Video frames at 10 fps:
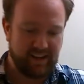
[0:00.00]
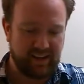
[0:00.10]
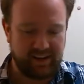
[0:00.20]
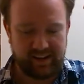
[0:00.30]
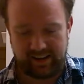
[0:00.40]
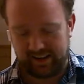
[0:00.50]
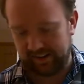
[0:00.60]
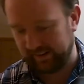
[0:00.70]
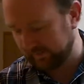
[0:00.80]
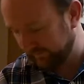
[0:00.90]

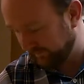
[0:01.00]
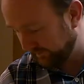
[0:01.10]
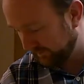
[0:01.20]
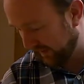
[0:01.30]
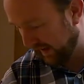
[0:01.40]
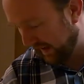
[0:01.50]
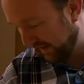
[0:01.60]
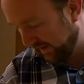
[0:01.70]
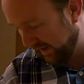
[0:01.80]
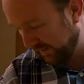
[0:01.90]
and I
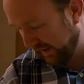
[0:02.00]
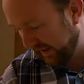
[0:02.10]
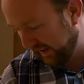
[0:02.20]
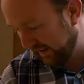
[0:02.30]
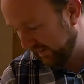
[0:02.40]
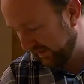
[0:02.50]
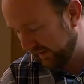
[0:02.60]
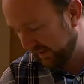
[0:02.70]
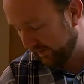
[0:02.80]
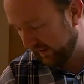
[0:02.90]
don't know how many calories
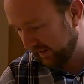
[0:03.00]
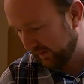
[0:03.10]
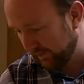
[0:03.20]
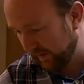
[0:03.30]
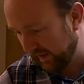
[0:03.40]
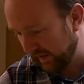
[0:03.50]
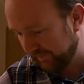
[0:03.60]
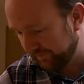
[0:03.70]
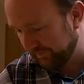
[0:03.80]
that was, but